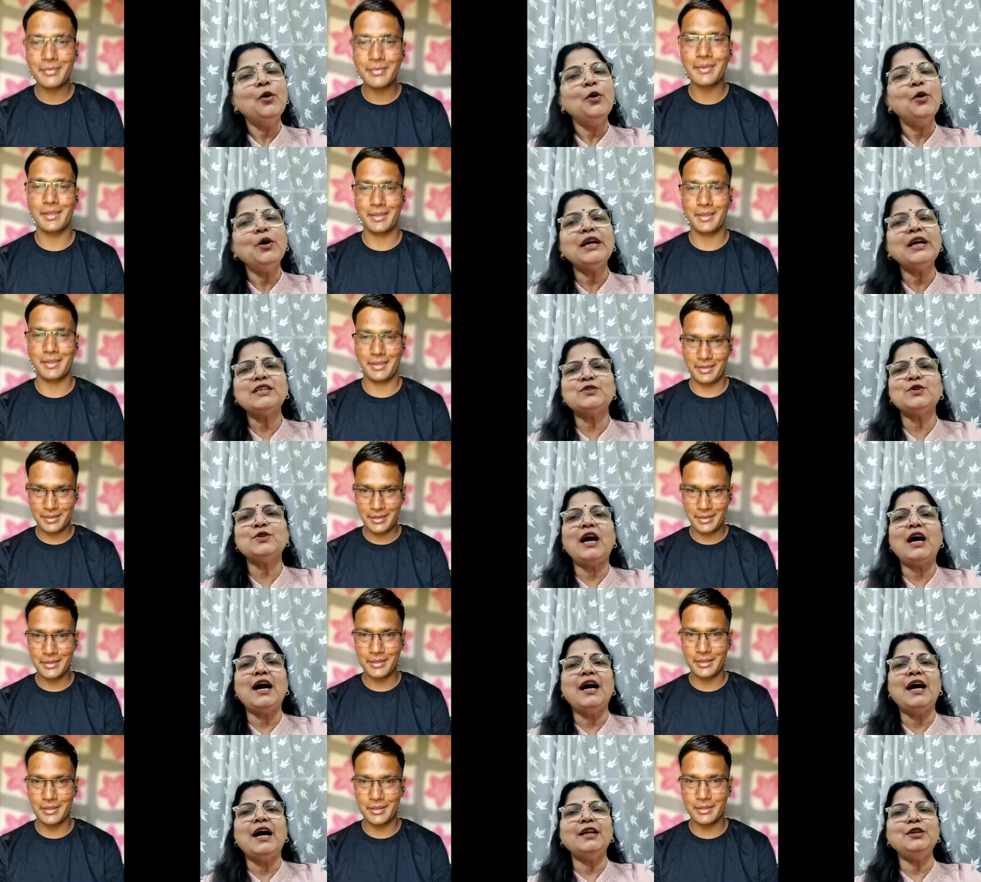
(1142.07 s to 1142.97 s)
Speaker 1: Okay, so
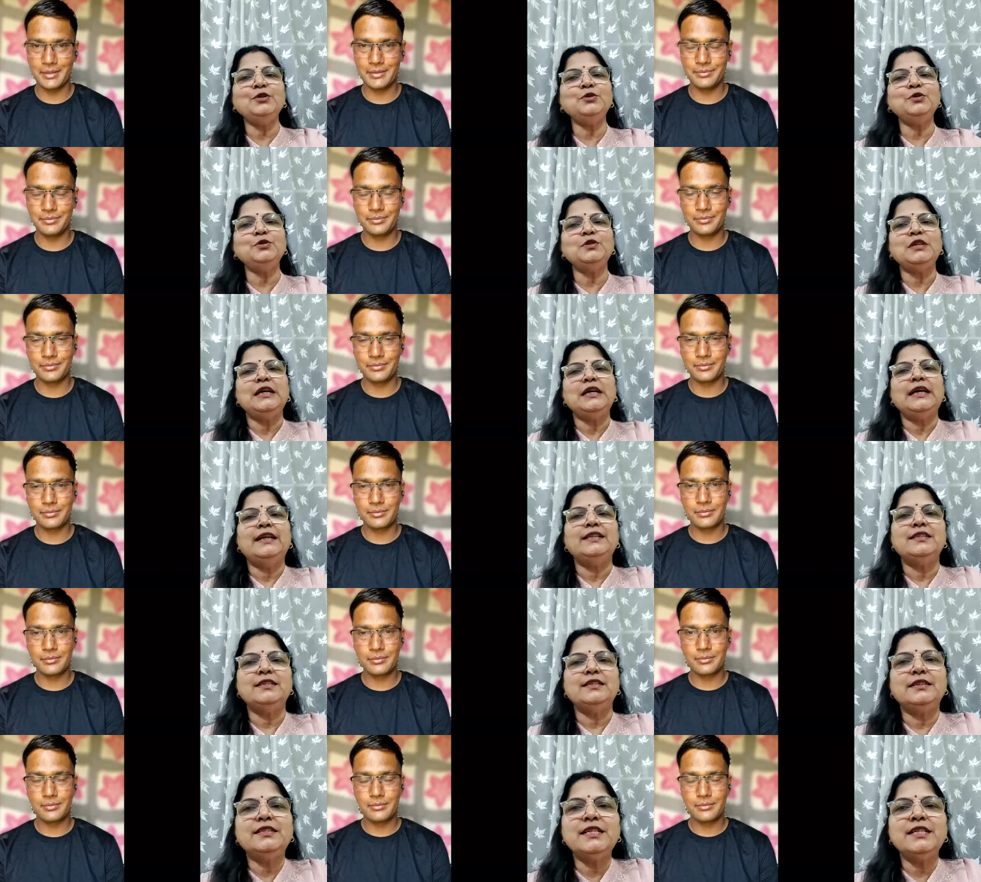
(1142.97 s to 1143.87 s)
are you
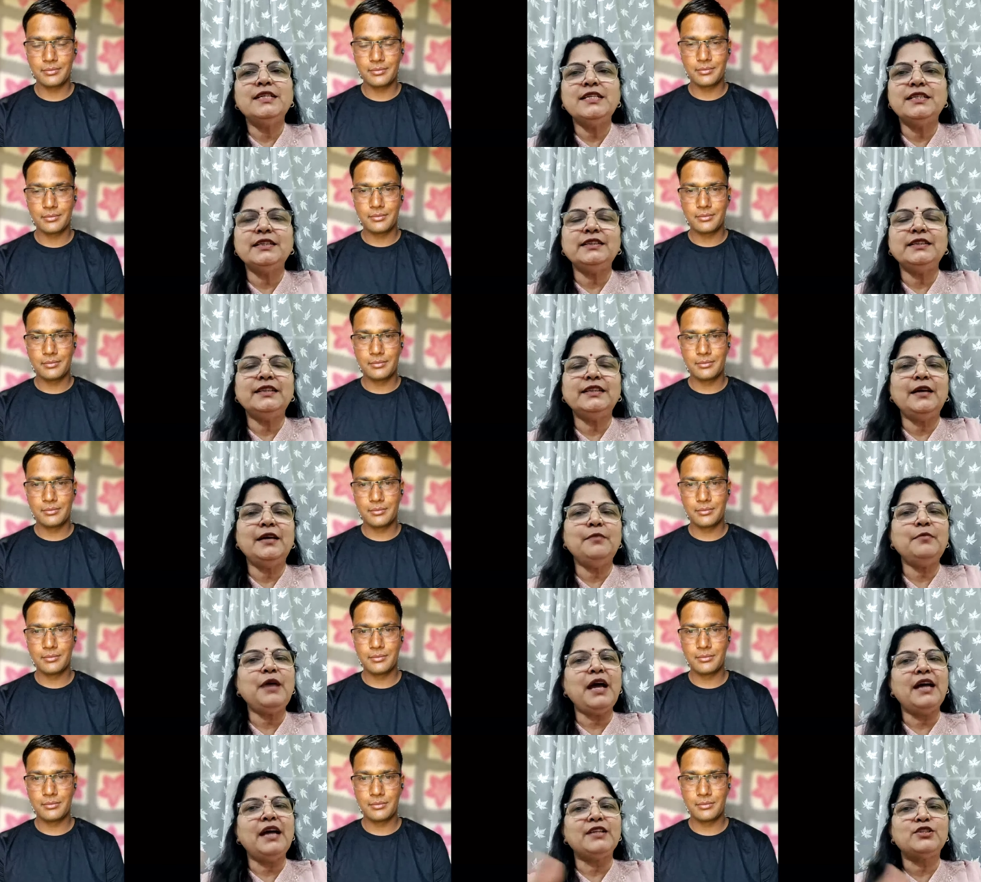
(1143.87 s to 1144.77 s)
uh, teaching
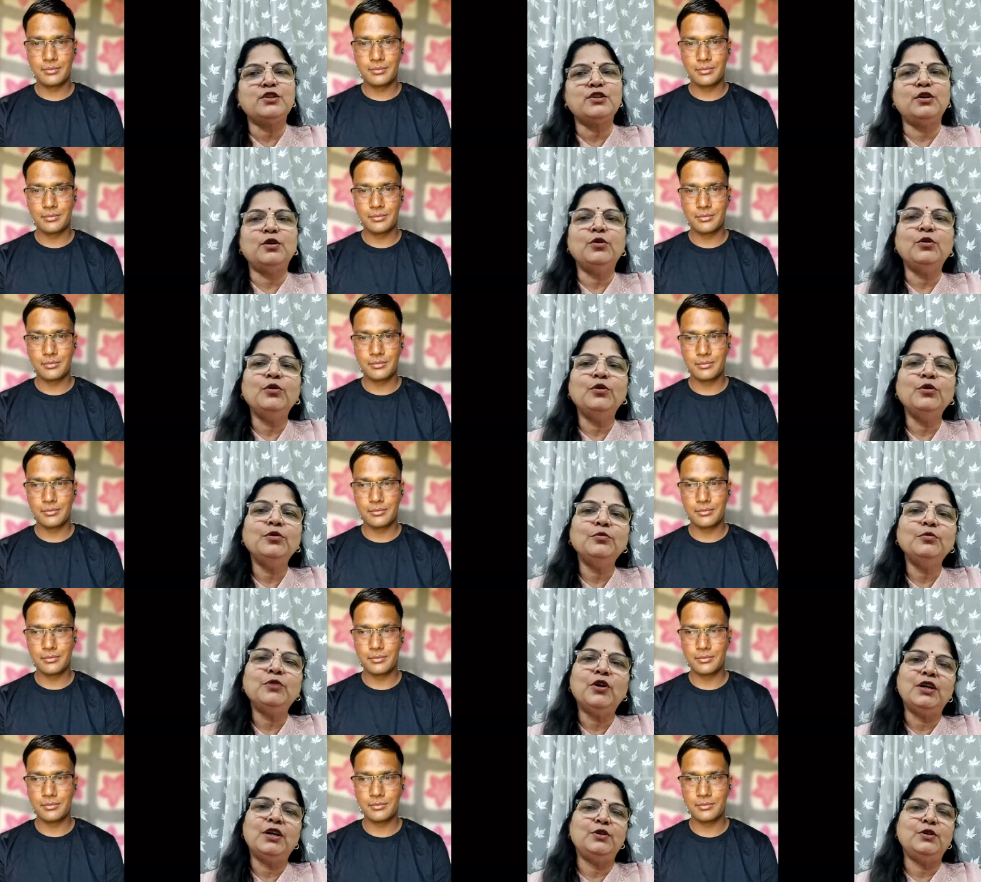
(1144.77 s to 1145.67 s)
them at your
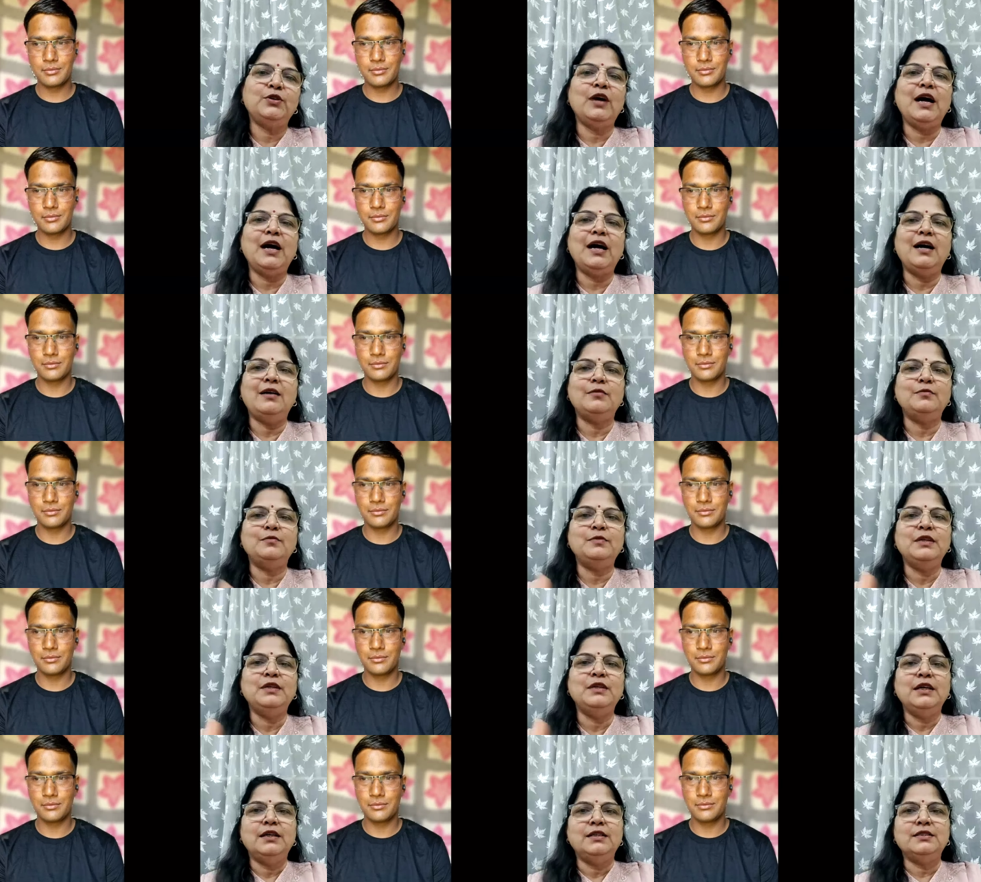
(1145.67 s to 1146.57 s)
home or you have
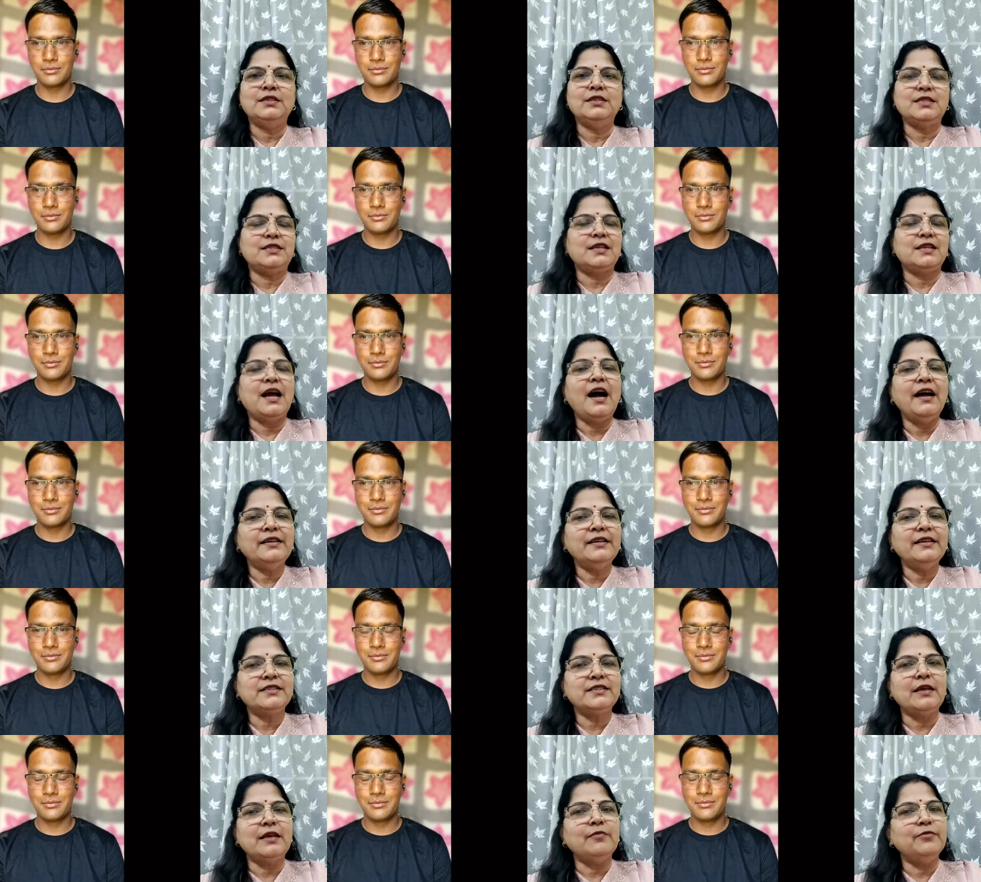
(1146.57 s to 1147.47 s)
just
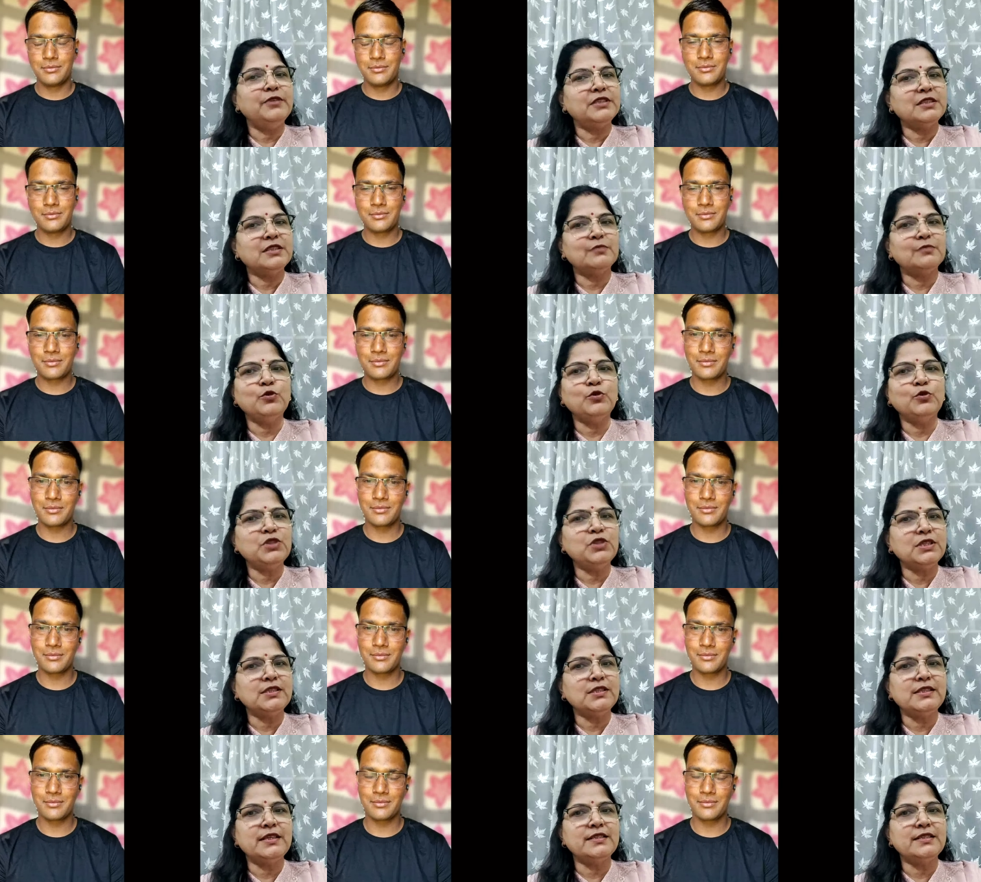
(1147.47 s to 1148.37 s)
hired somewhere some
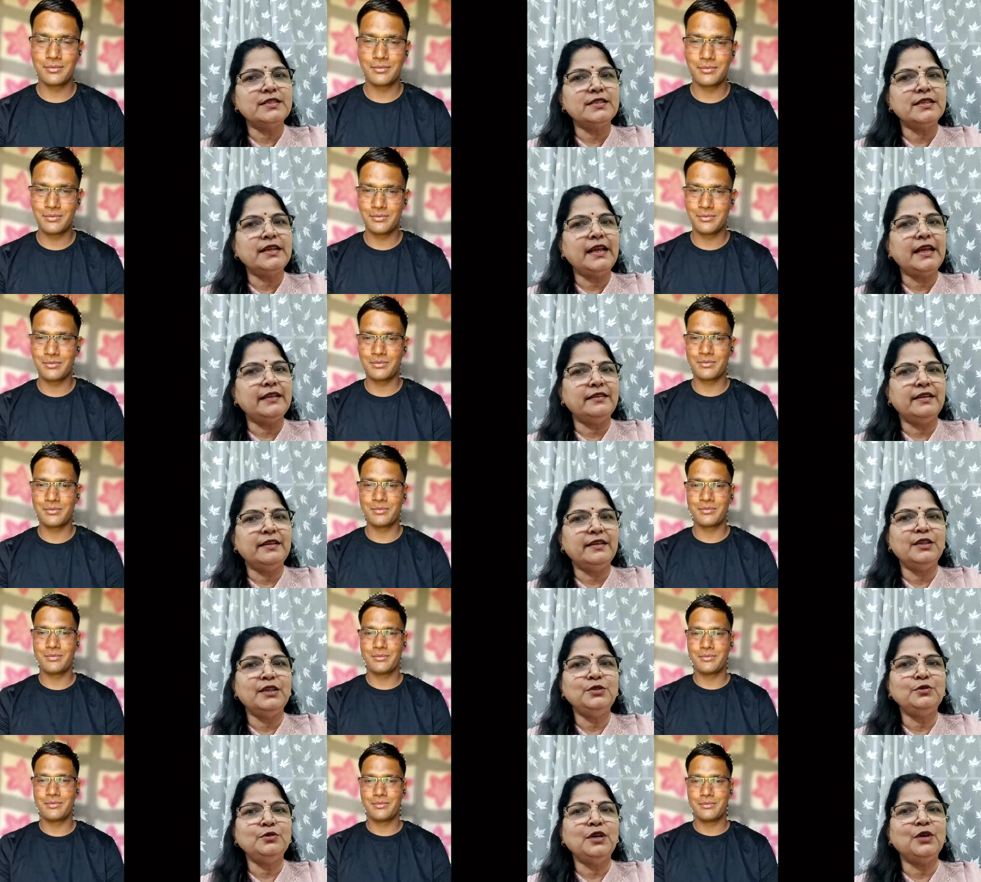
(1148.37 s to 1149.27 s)
coaching center and
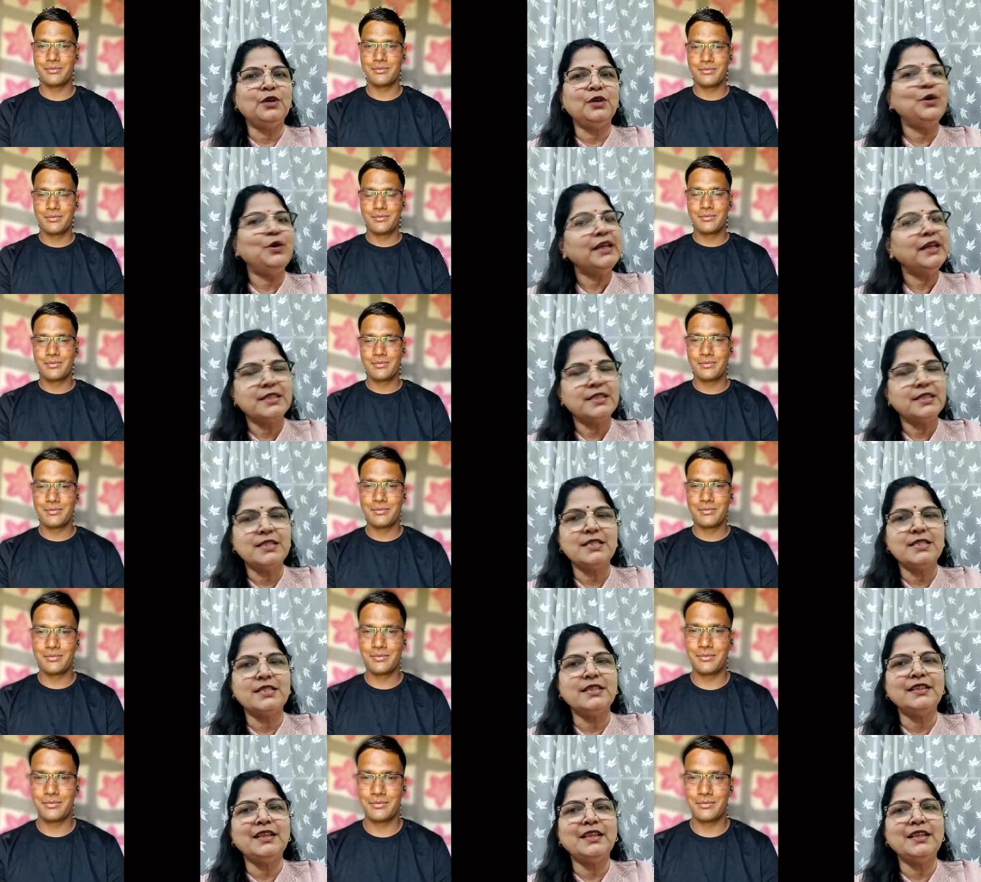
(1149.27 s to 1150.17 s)
there you are going and
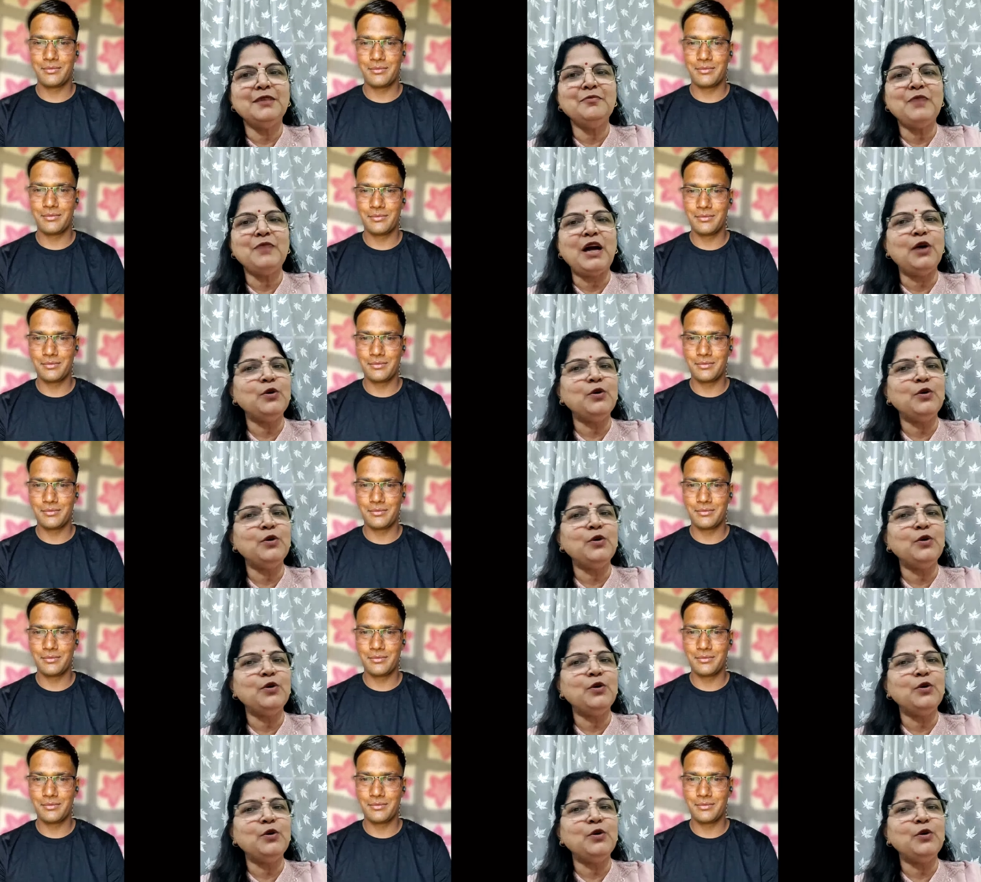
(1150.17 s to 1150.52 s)
teaching them?